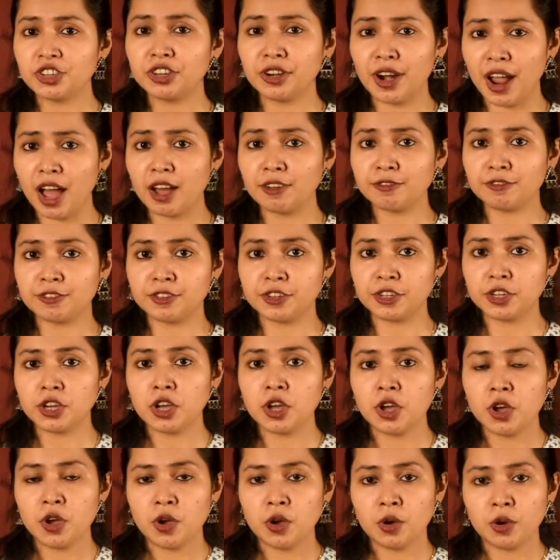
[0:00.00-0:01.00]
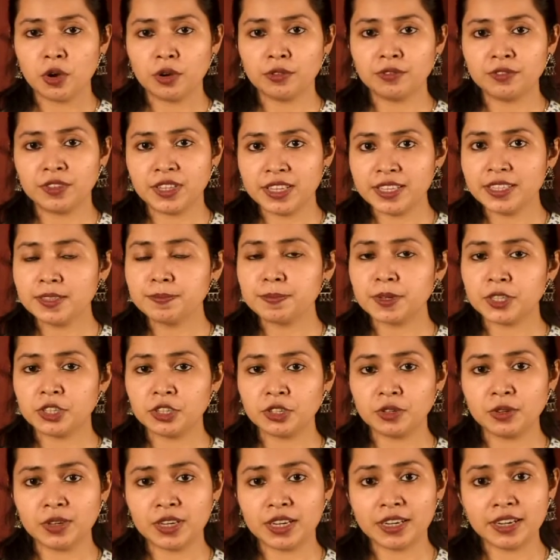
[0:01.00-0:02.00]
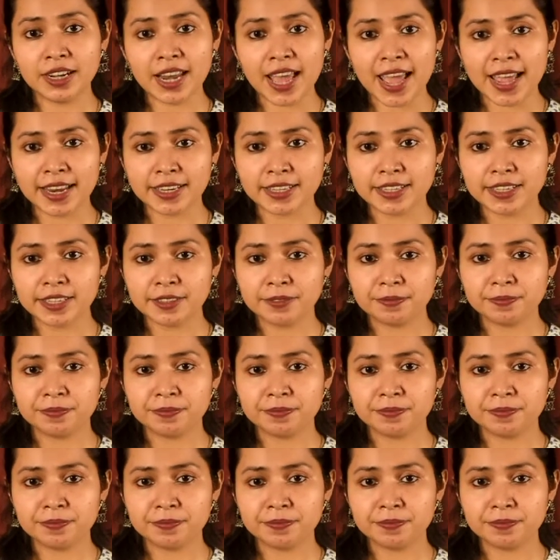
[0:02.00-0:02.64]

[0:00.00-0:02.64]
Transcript: craft of this particular land